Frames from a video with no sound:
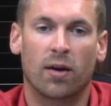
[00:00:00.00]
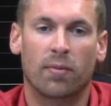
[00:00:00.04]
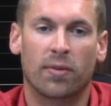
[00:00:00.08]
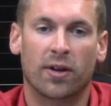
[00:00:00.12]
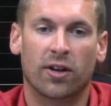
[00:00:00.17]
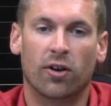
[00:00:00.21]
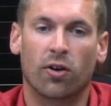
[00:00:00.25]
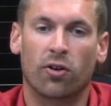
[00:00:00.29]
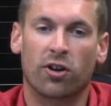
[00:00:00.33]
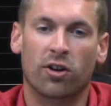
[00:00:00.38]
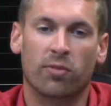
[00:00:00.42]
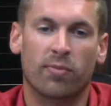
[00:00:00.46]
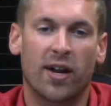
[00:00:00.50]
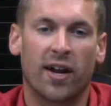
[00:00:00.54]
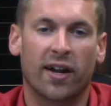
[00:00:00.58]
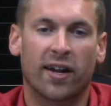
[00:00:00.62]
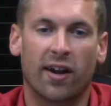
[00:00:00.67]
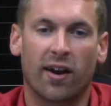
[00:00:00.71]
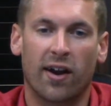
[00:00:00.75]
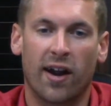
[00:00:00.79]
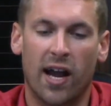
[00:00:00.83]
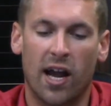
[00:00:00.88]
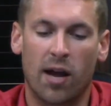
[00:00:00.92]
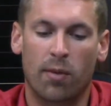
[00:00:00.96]
go to your
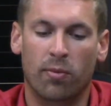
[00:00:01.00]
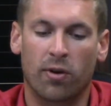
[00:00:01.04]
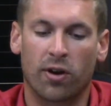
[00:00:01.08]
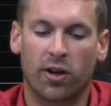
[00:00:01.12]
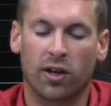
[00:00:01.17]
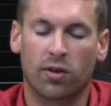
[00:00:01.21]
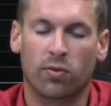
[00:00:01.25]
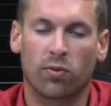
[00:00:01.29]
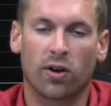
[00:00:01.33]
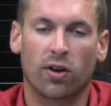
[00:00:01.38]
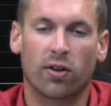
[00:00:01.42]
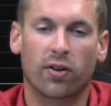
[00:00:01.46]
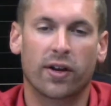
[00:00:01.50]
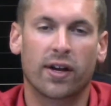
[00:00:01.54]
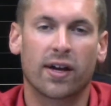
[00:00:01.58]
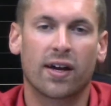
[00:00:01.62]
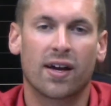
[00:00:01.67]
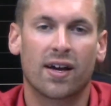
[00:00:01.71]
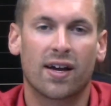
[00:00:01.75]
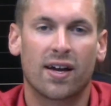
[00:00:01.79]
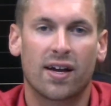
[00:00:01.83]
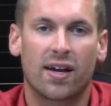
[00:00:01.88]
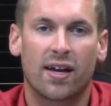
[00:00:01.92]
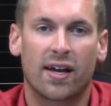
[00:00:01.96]
Medicare handbook, and
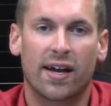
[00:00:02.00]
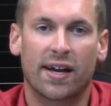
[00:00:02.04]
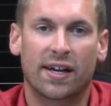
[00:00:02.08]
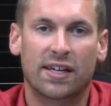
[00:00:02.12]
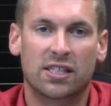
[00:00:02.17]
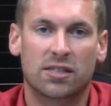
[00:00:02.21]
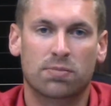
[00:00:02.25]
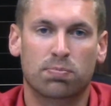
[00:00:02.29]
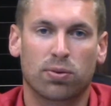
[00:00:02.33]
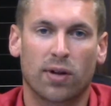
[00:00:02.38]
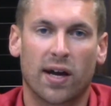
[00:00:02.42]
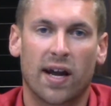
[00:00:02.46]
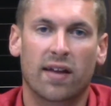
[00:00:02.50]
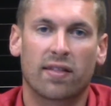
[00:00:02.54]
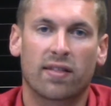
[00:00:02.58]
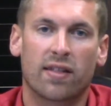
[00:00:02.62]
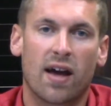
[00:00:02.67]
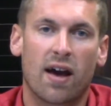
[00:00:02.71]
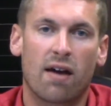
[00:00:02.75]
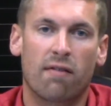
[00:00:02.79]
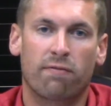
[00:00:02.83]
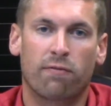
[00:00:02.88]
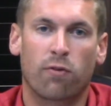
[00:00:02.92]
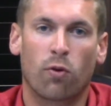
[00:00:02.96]
really explain
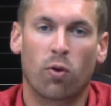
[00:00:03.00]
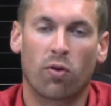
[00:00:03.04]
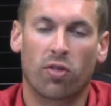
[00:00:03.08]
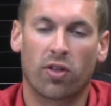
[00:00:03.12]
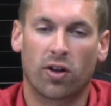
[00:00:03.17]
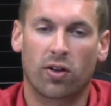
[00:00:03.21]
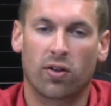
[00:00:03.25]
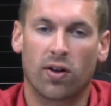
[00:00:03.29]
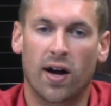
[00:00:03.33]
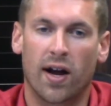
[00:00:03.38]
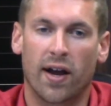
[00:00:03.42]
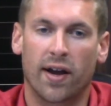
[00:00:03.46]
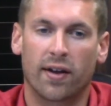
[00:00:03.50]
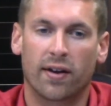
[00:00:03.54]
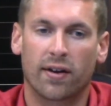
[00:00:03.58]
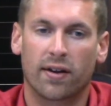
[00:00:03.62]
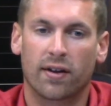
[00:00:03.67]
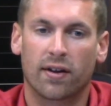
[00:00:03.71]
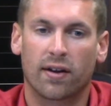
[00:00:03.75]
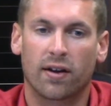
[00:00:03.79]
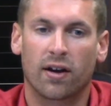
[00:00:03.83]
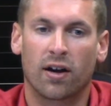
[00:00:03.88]
that for the client,